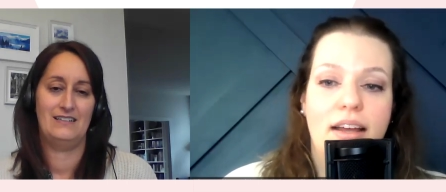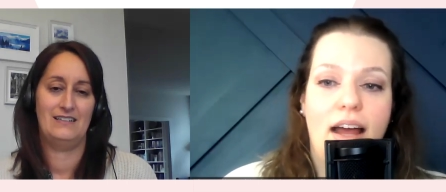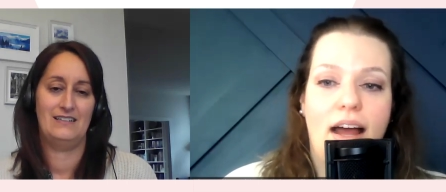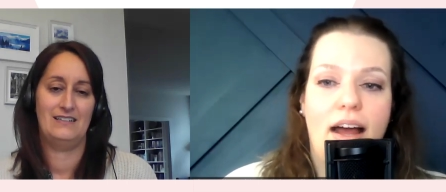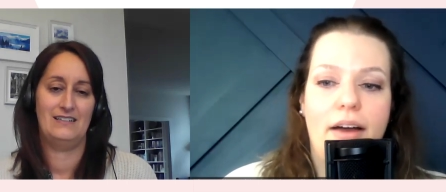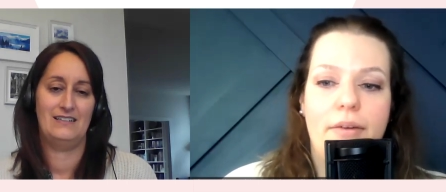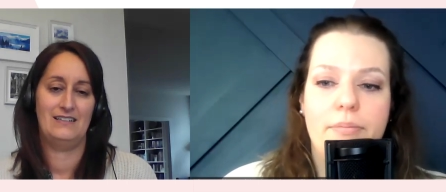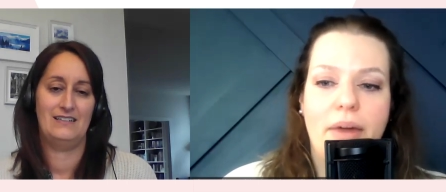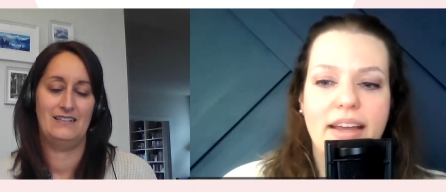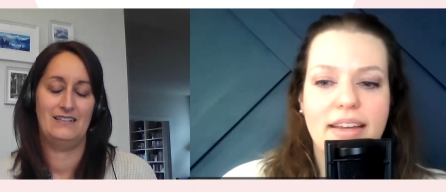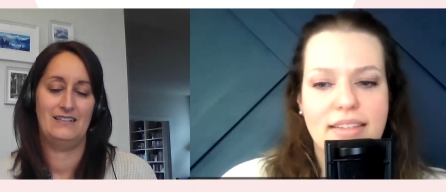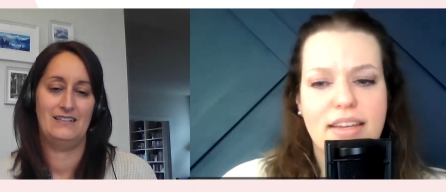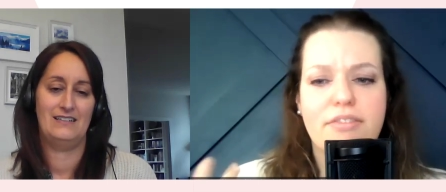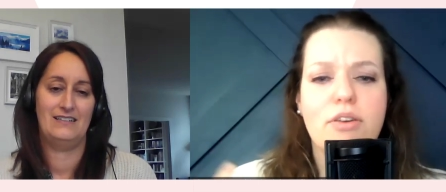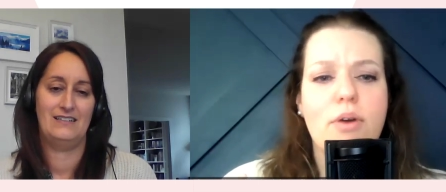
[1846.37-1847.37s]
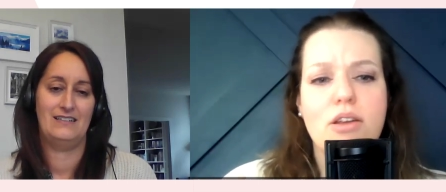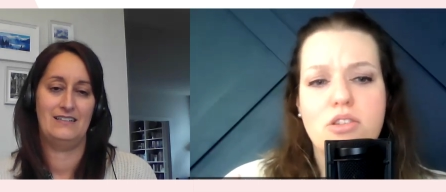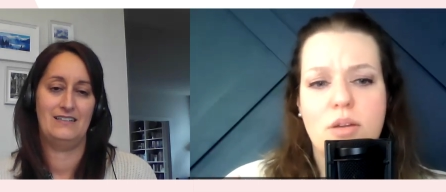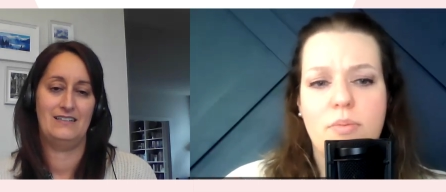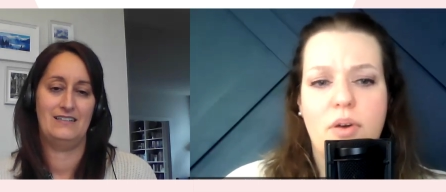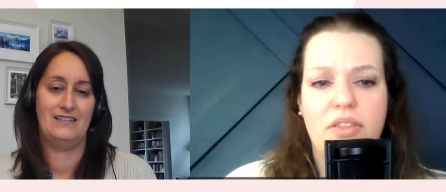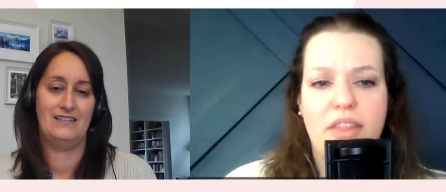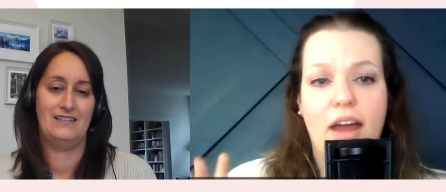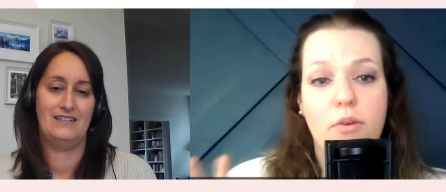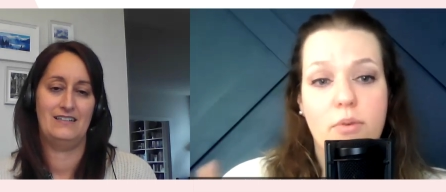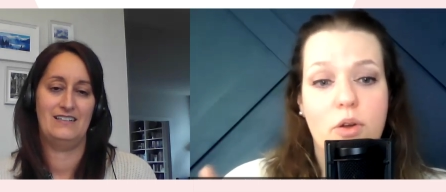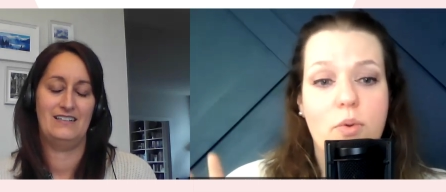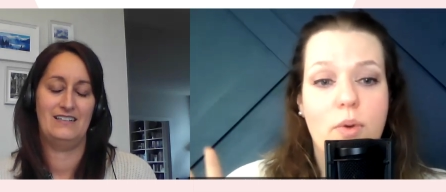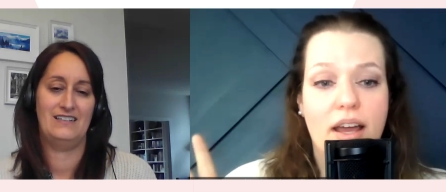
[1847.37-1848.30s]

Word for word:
Speaker 1: I guess I have a question about that real quick.